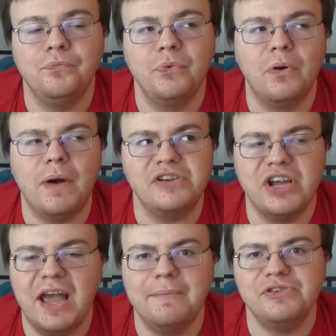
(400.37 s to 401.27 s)
We're
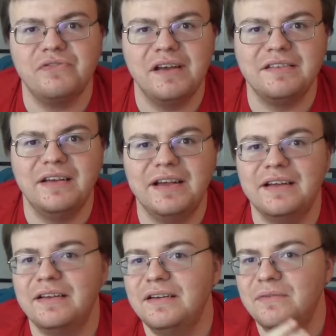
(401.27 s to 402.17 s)
watching amateur
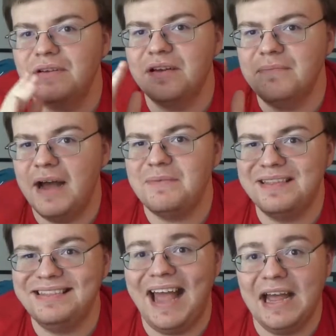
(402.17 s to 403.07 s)
wrestling combined
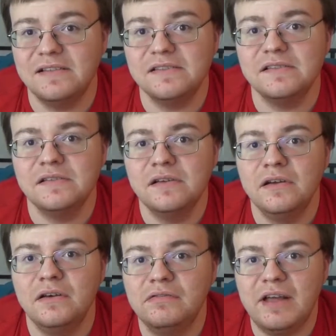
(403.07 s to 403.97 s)
with dance.
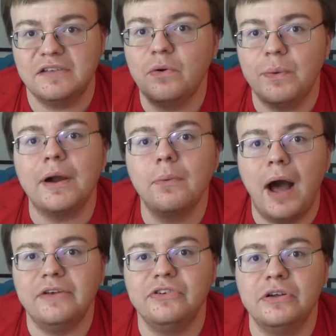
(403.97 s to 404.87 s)
That's what we are
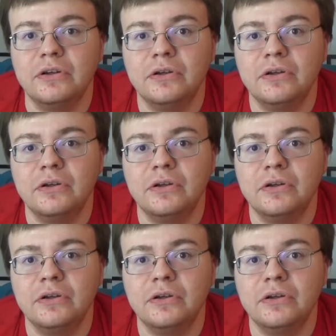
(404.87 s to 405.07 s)
watching.